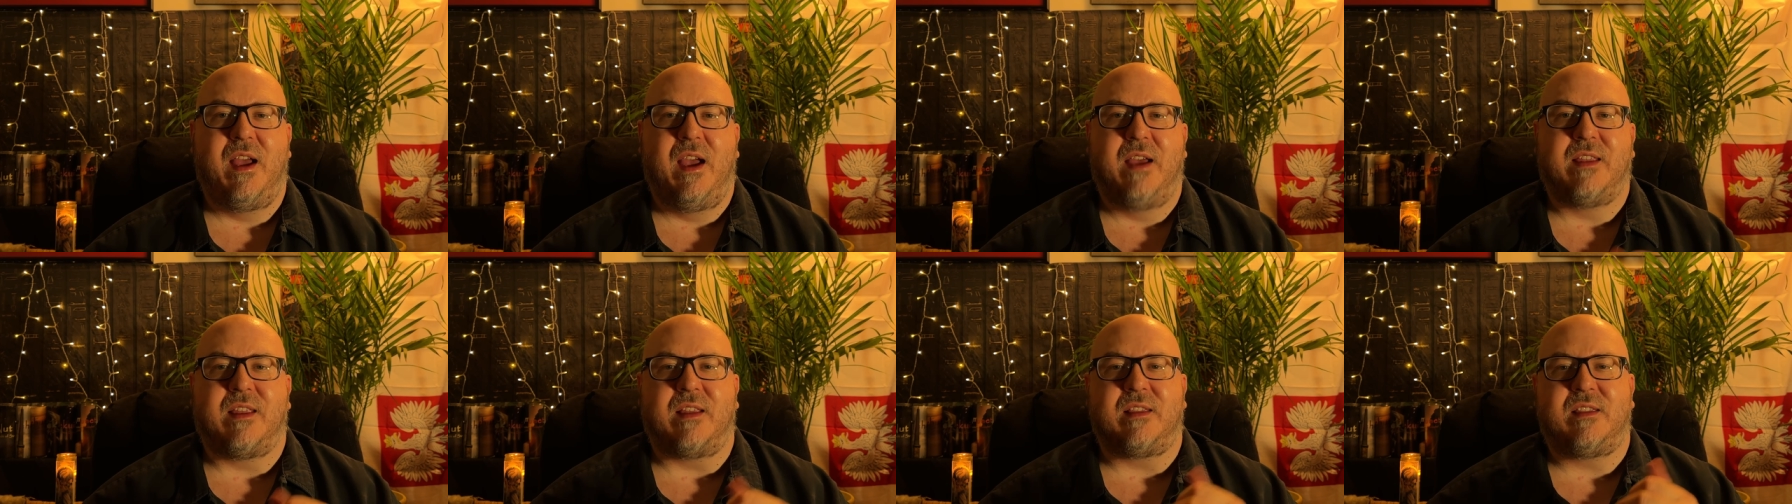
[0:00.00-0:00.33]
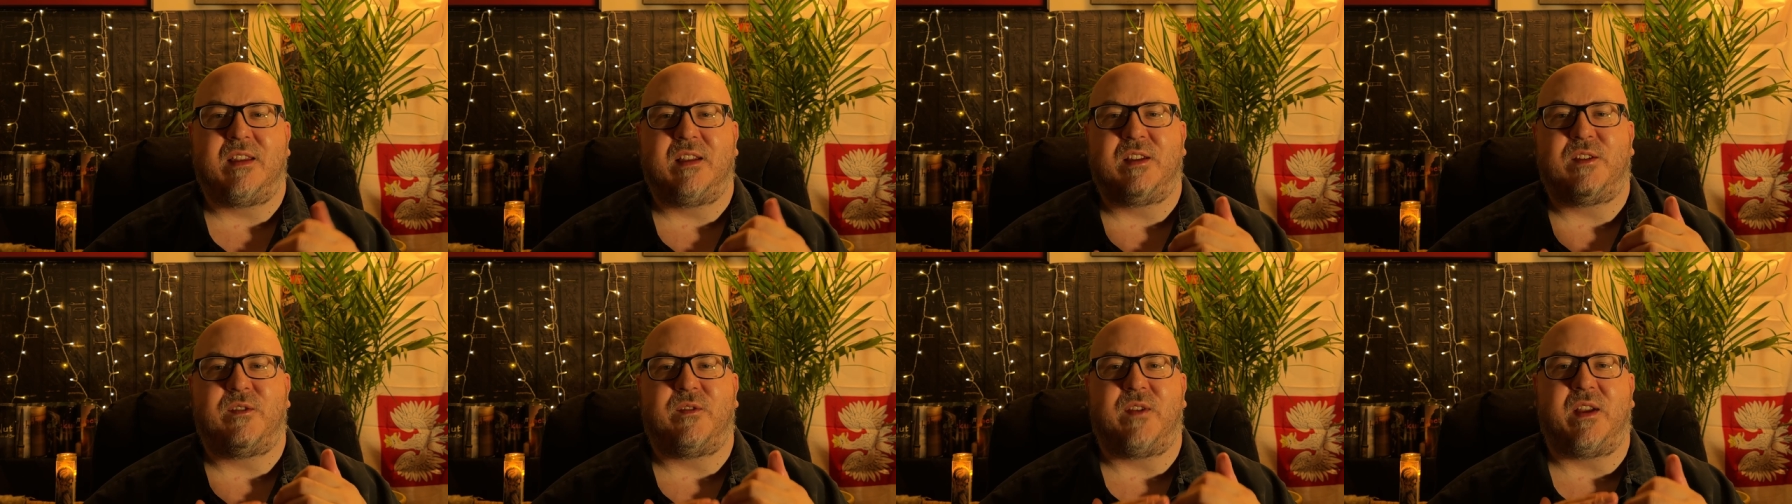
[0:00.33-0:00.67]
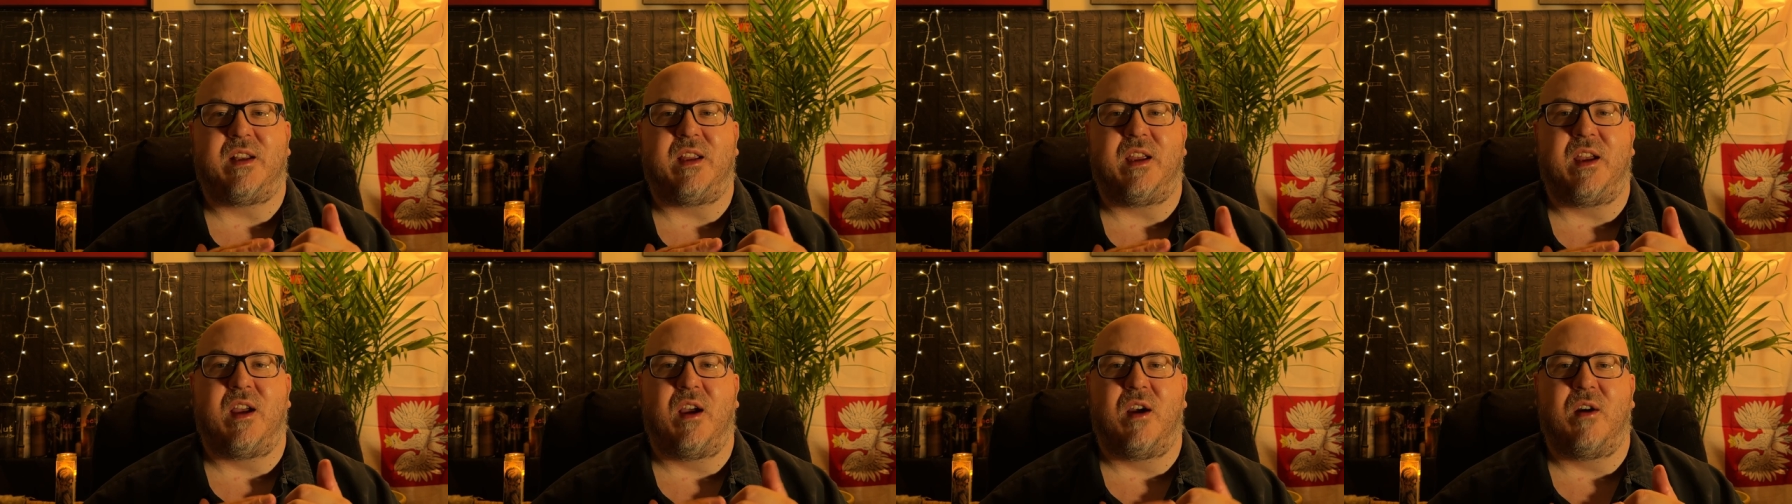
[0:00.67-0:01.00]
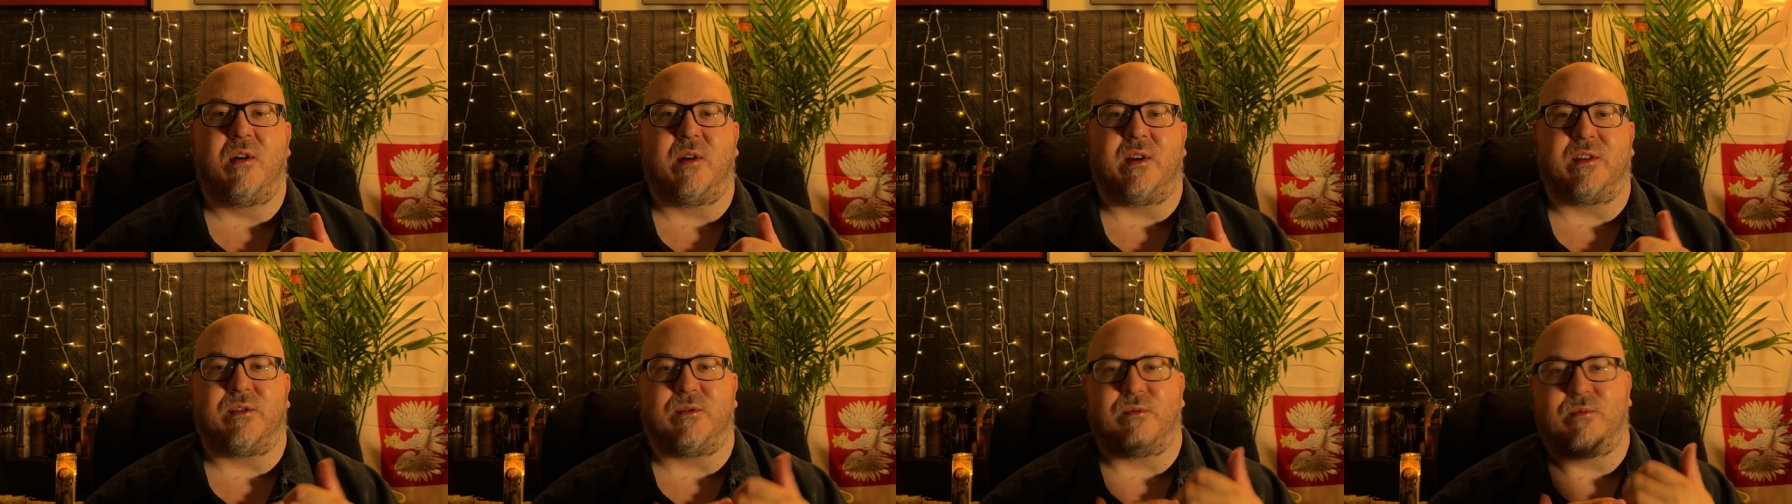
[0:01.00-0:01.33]
that this video
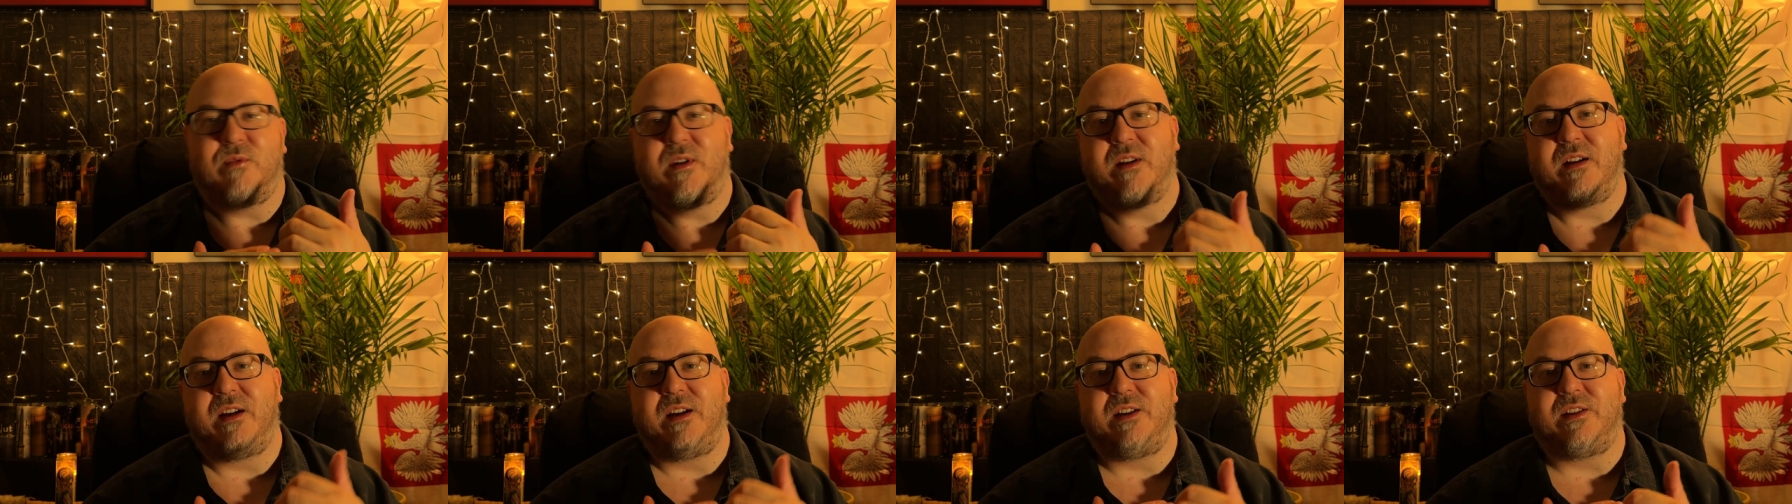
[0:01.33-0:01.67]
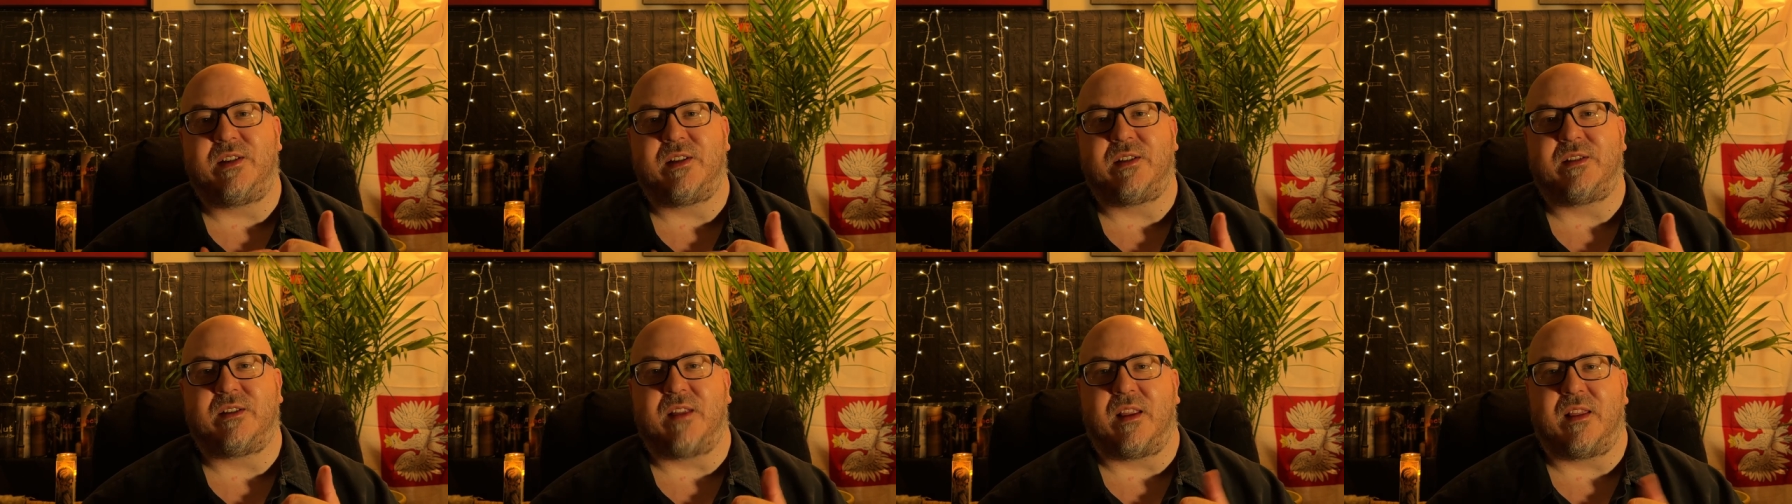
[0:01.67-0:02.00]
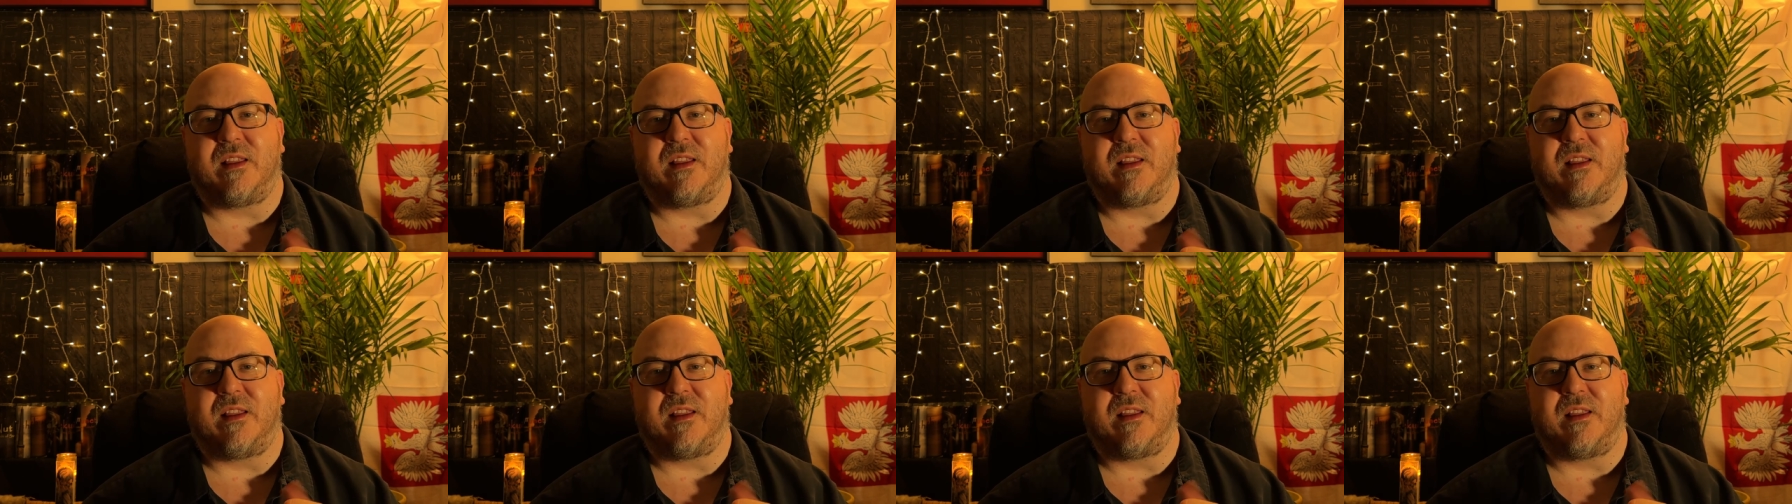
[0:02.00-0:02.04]
is really just the